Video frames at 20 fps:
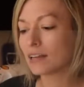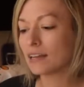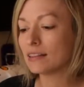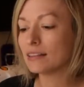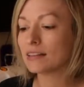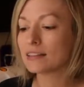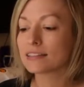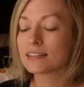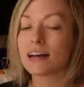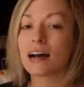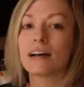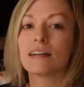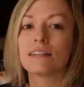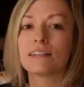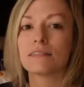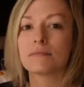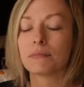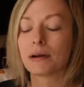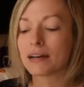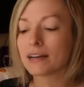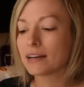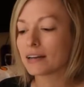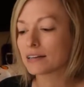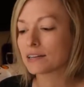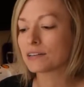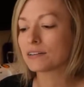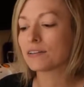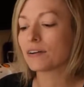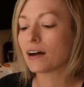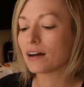in the style of my
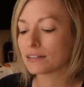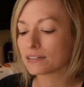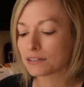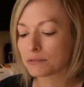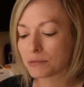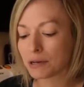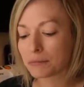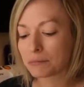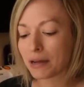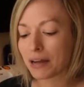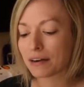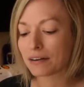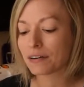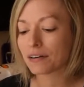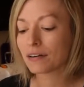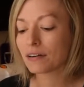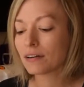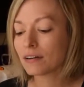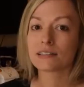Neko Atsume pattern.